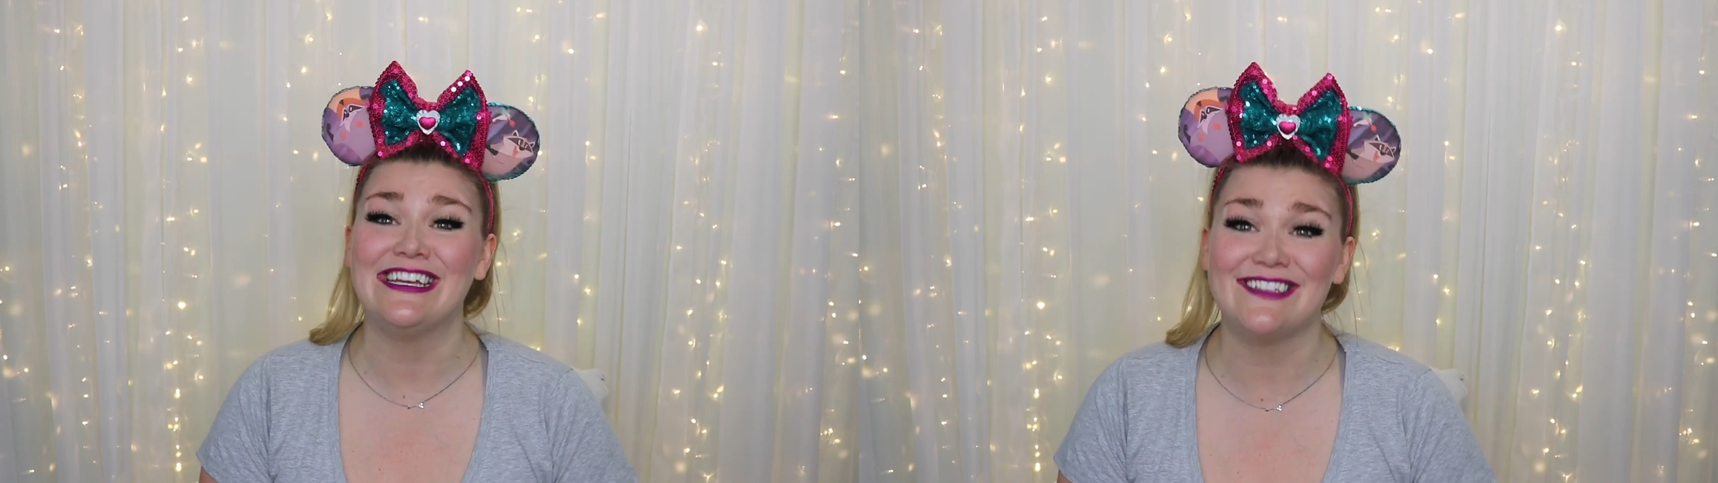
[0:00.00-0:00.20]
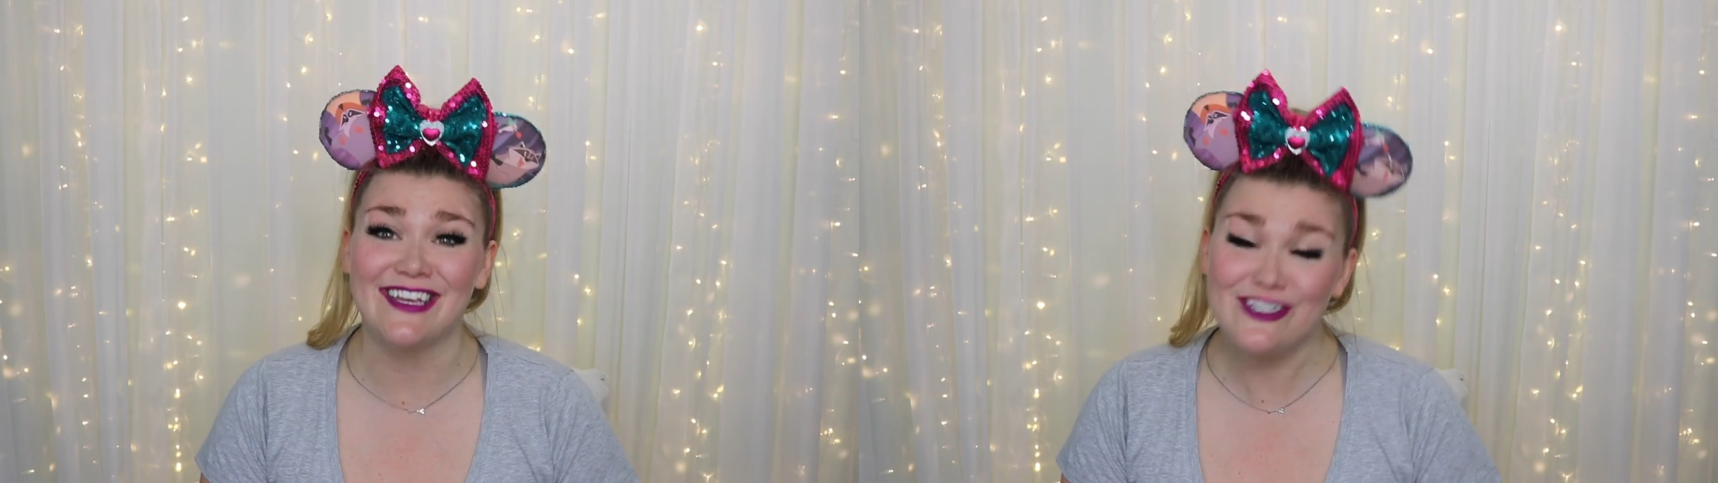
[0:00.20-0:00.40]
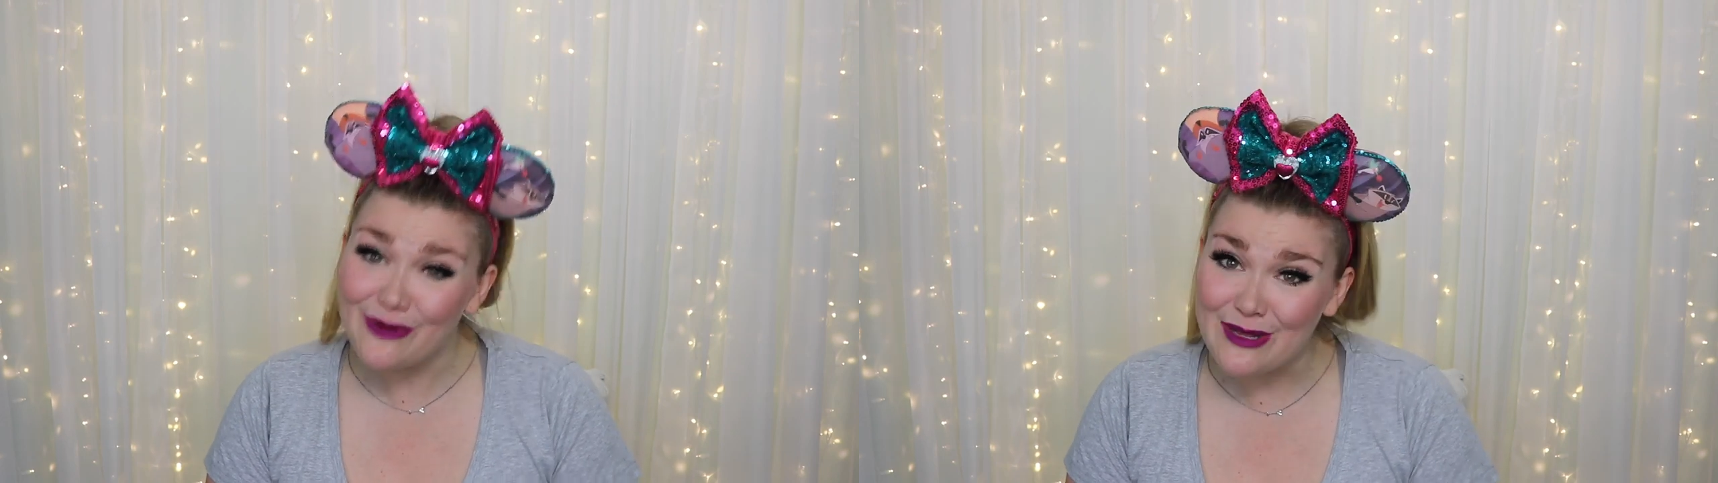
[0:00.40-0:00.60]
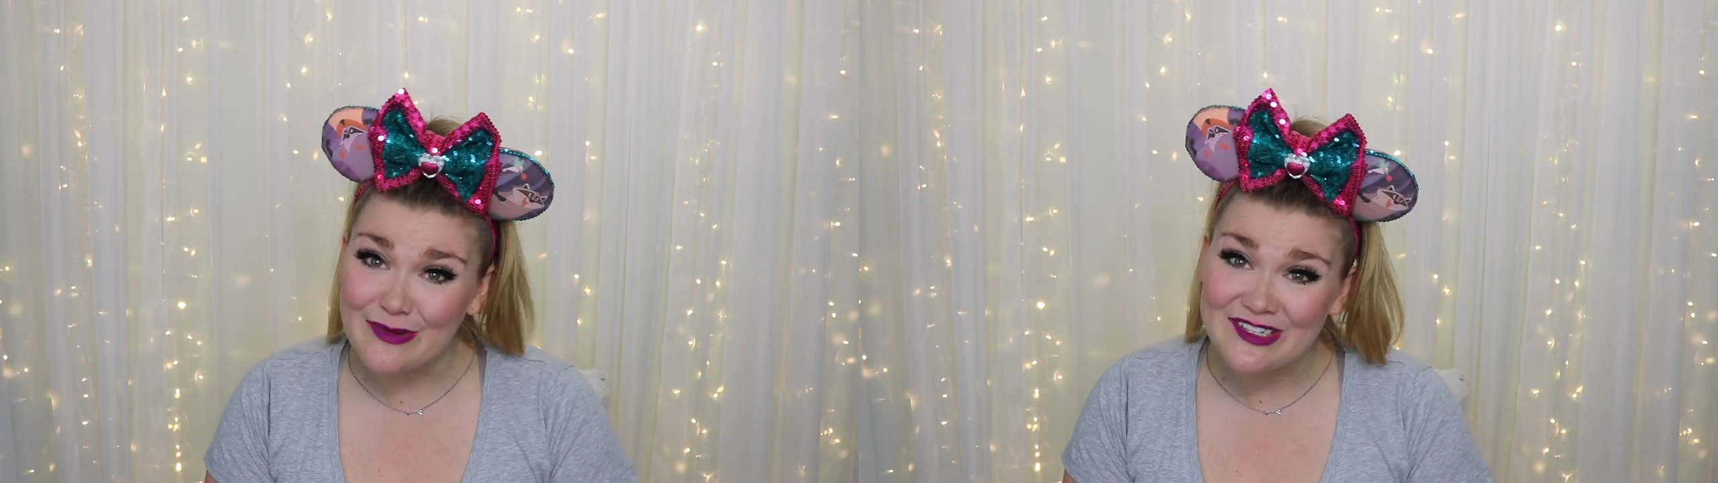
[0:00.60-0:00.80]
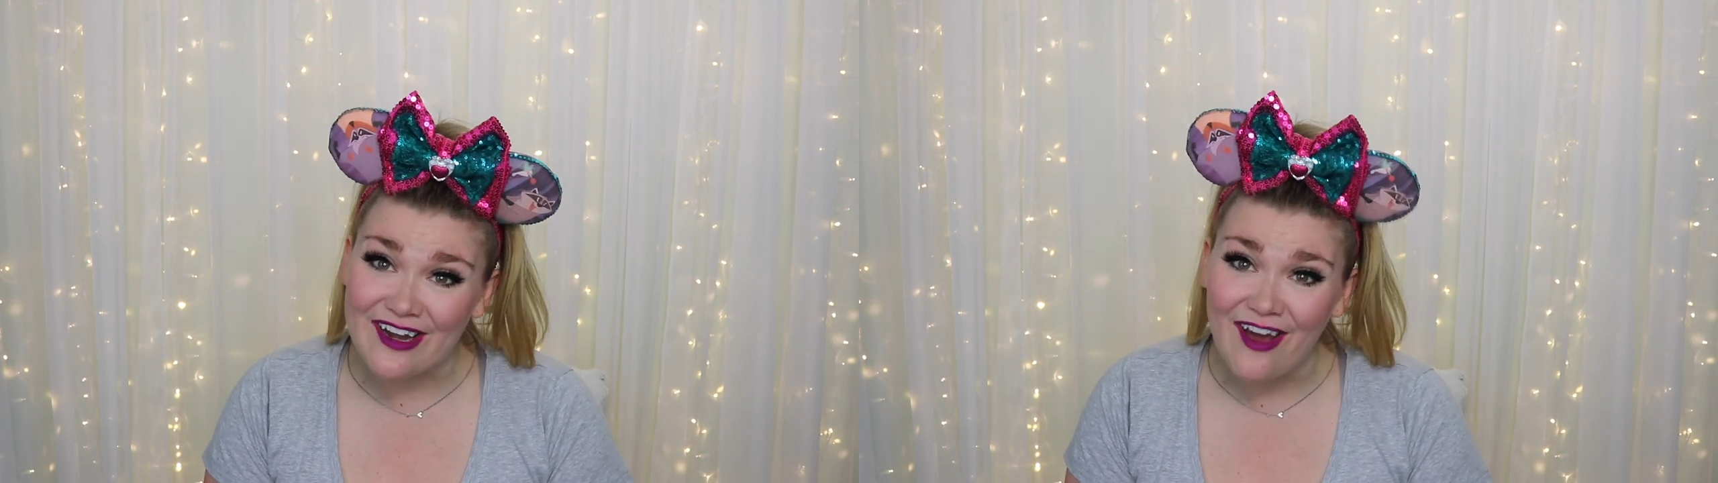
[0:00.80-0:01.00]
to get
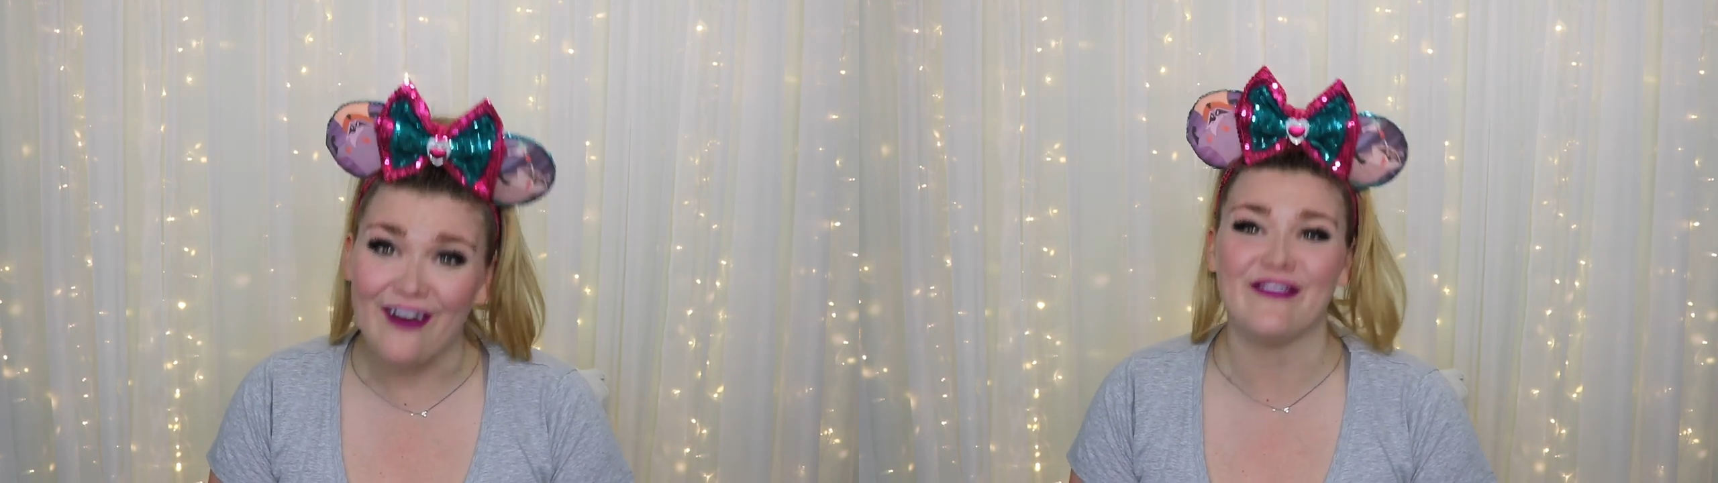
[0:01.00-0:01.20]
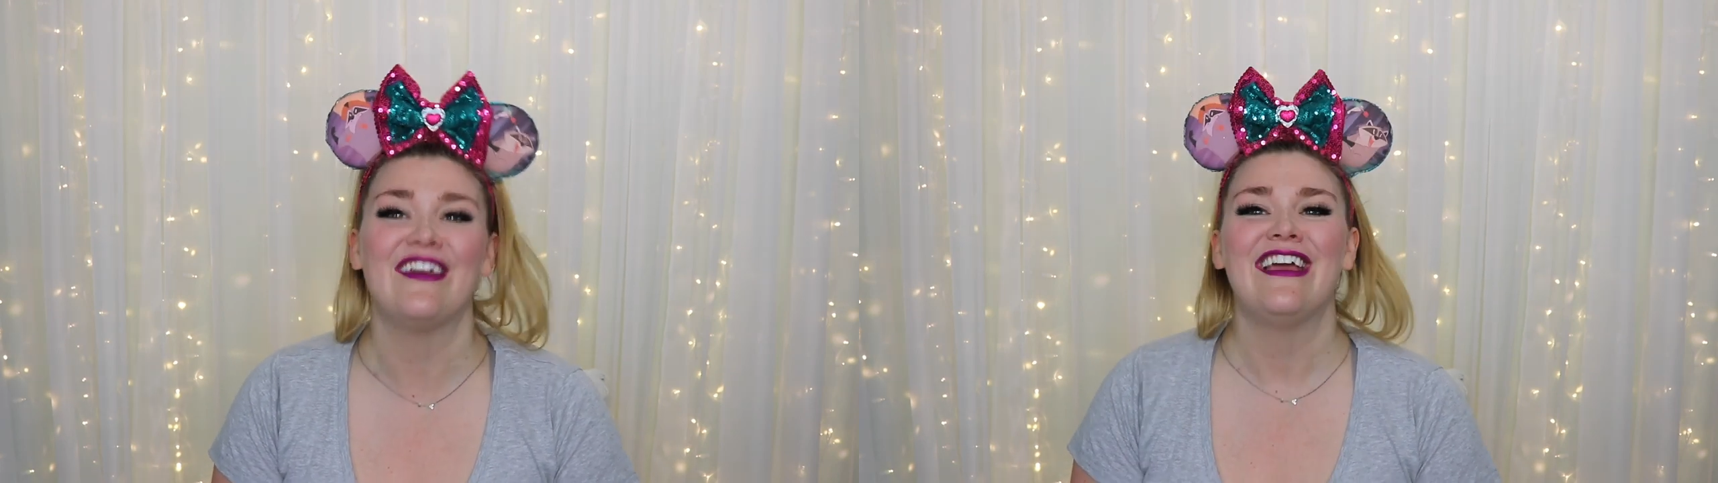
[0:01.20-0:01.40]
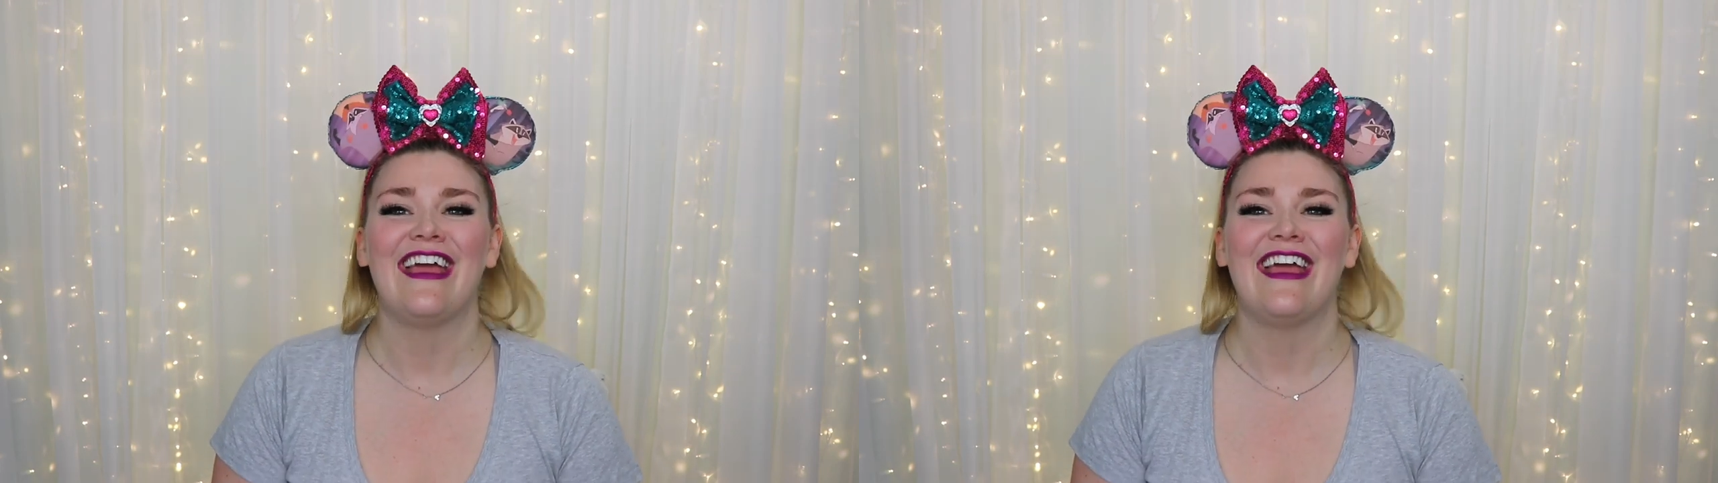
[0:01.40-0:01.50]
20% off.